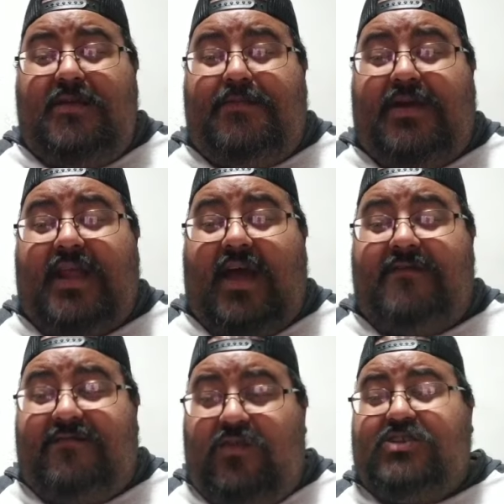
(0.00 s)
But how
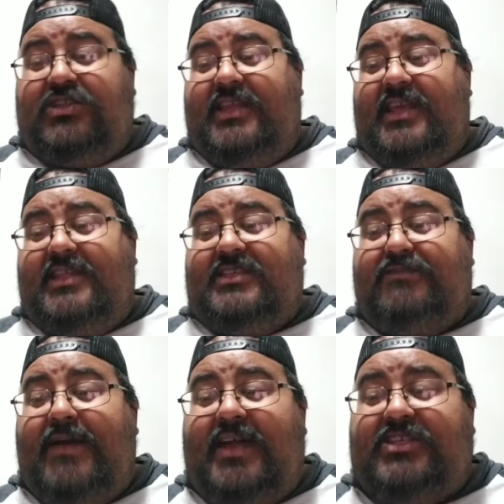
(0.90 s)
unfortunately in this
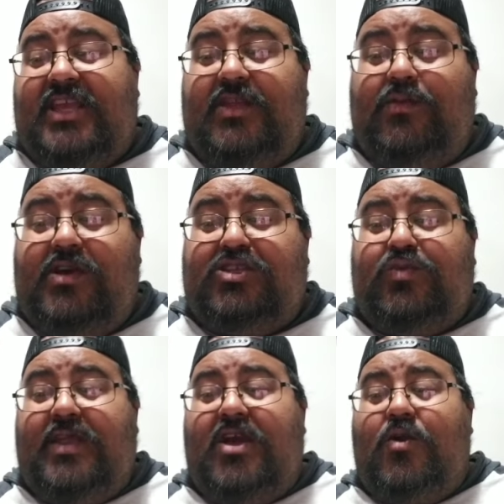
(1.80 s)
match, it was
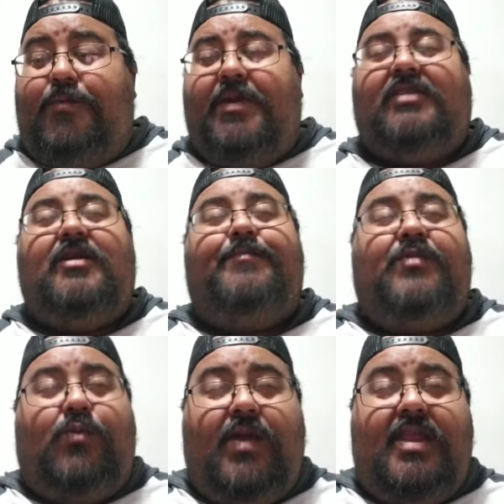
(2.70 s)
Rena who picked up
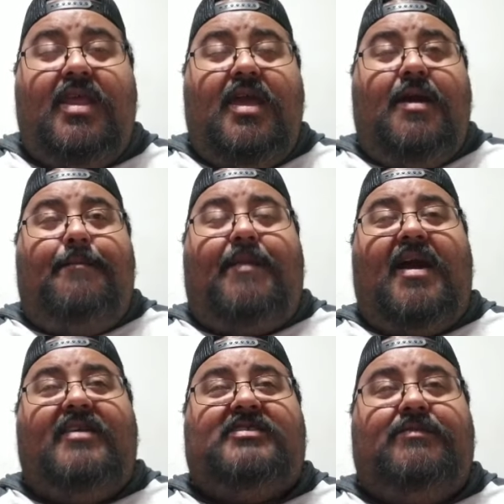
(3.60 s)
the win
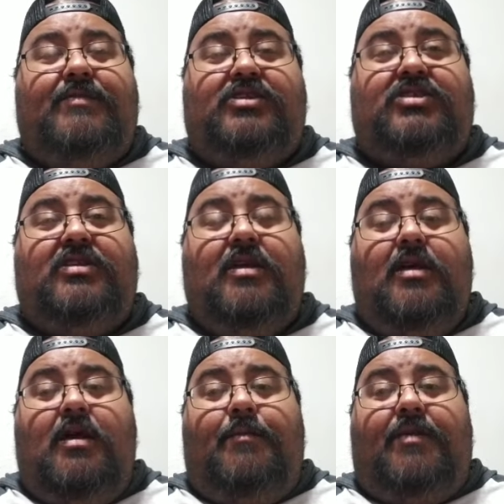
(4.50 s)
by a submission.
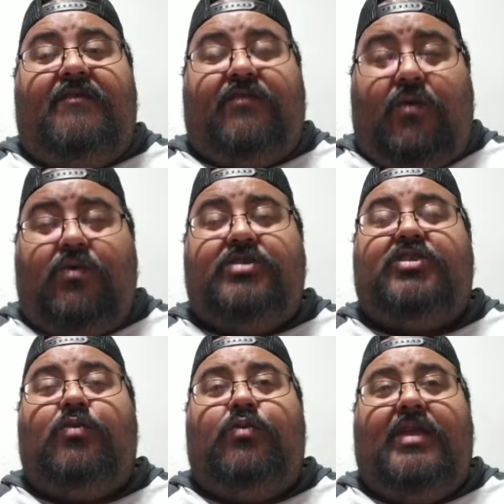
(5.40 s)
But of course,
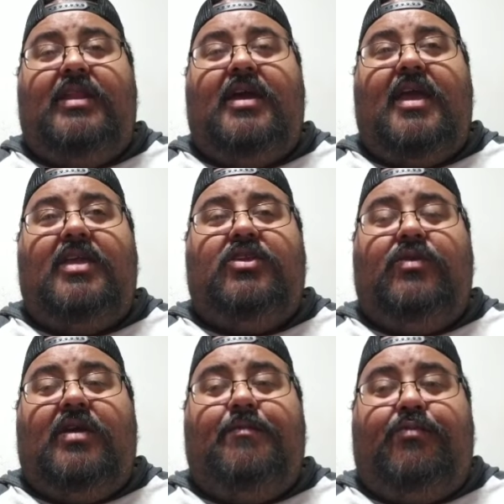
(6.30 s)
Rena and
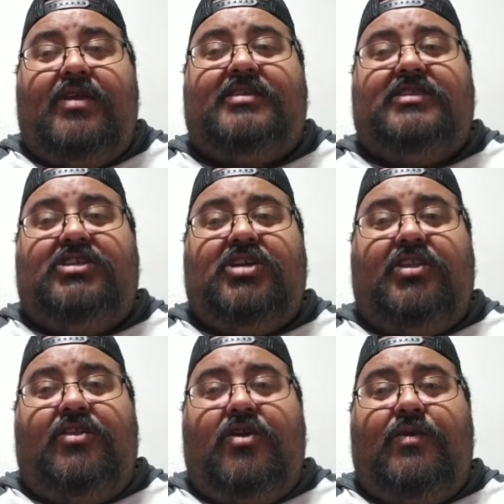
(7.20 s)
Yuna embraced each
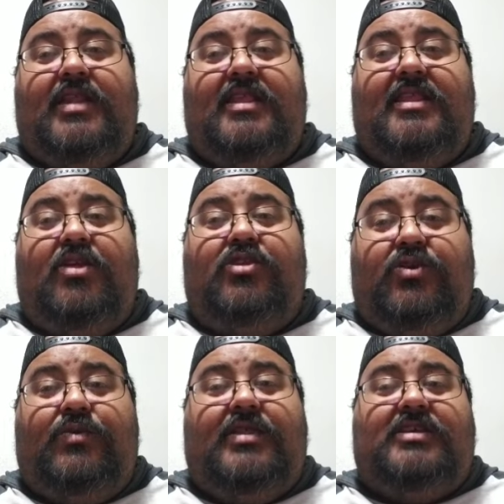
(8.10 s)
other, knowing that they're
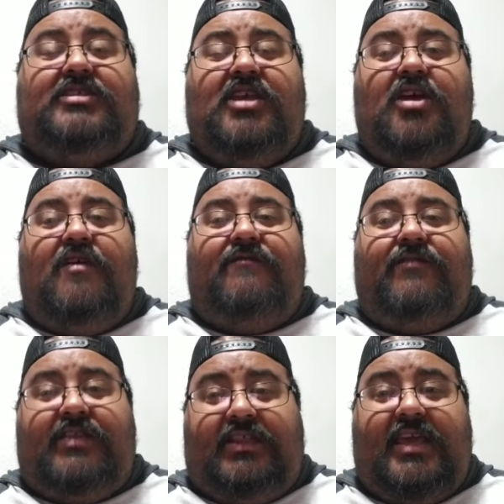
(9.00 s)
doing this
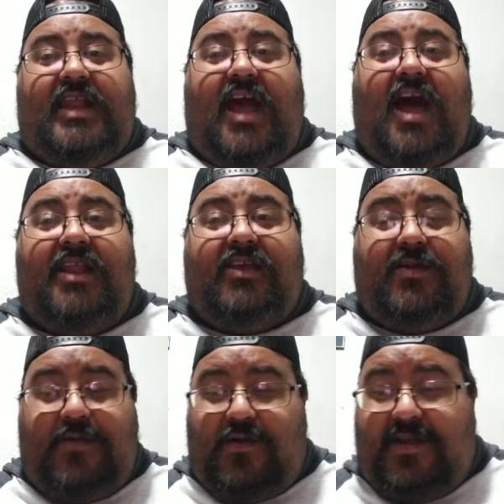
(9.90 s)
for the late Hana
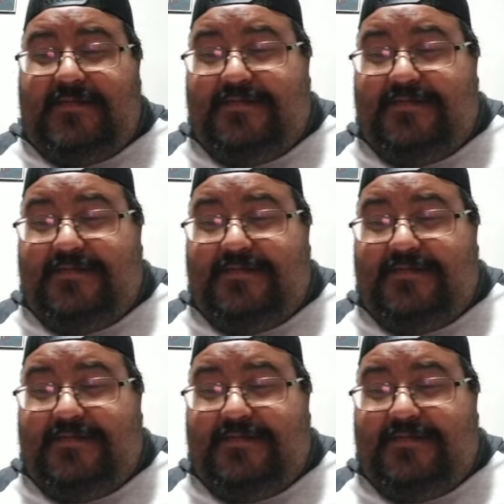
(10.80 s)
Kimura.